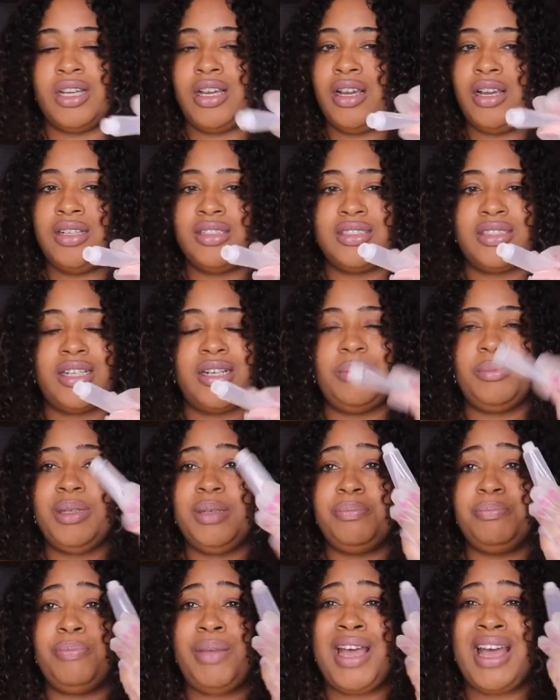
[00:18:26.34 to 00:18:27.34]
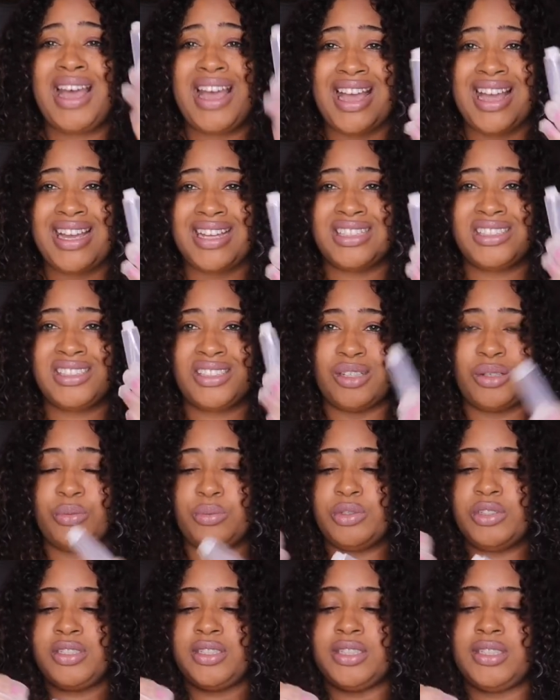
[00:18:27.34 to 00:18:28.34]
It's gonna be packed
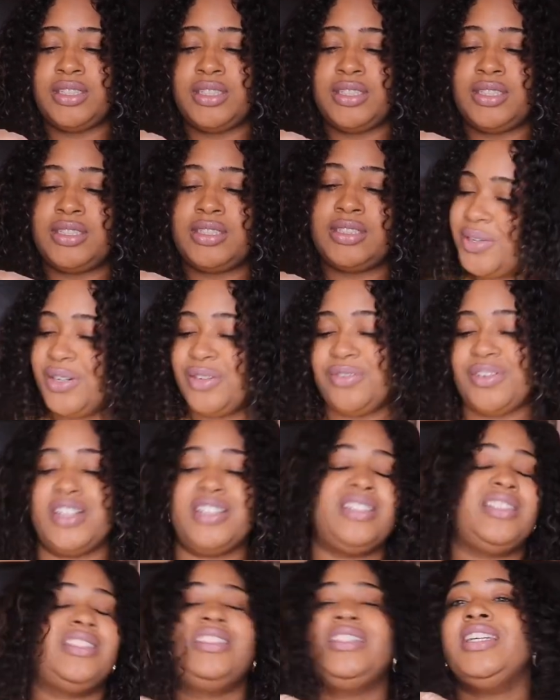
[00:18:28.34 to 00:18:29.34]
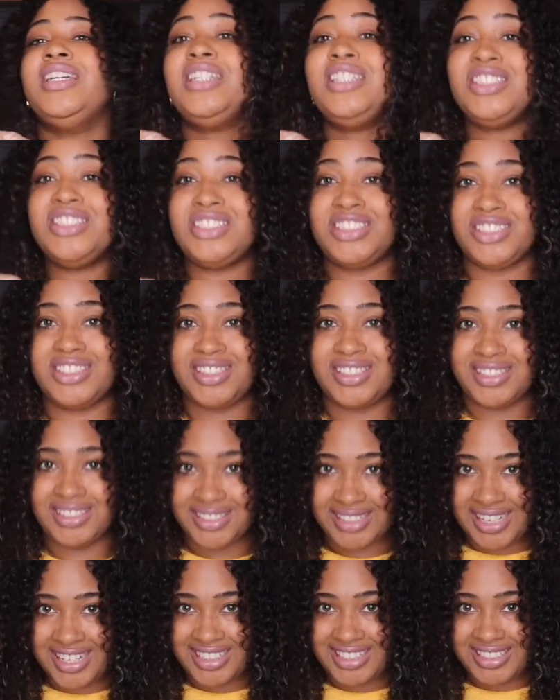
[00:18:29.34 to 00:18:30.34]
with goodness. One of our signature
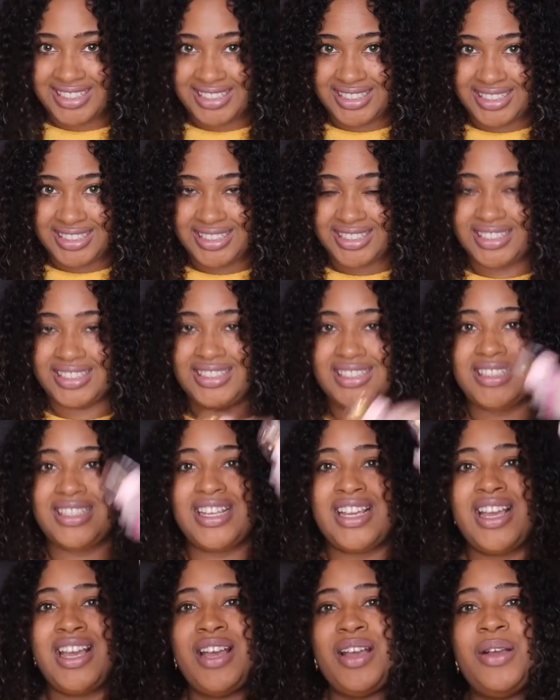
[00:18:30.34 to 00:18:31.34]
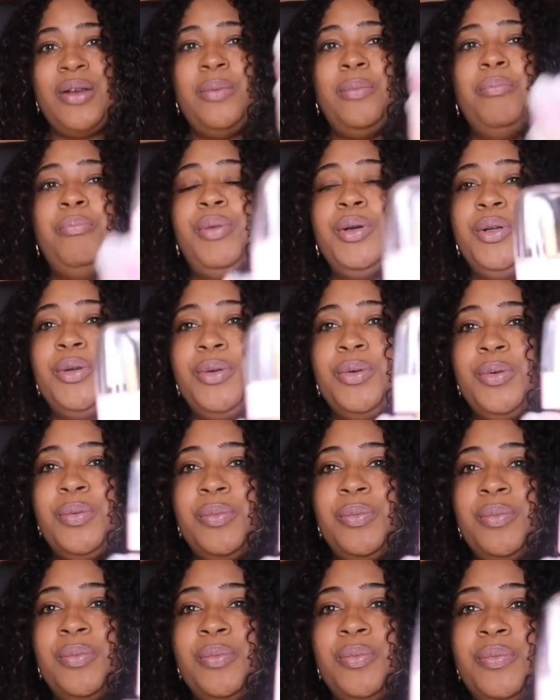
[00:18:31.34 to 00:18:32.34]
collections. Boom.